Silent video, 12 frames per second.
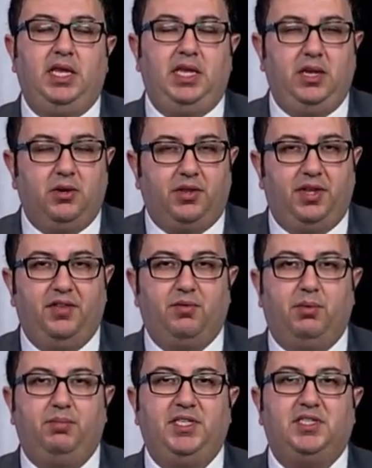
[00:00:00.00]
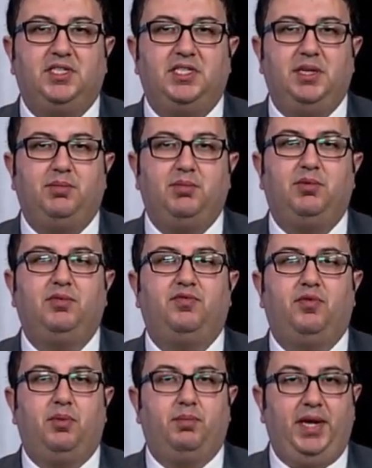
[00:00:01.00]
your teeth will be susceptible
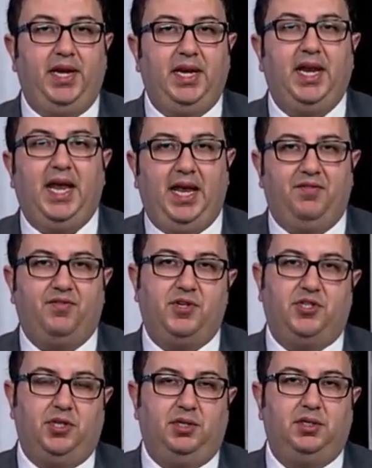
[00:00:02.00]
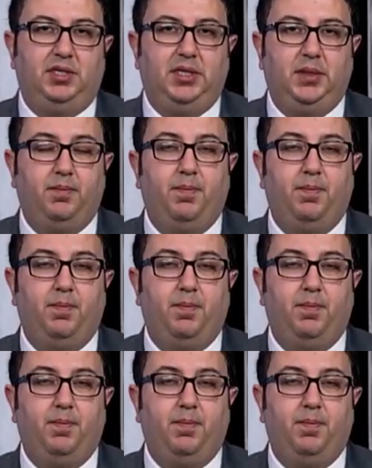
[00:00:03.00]
for pain and fragility.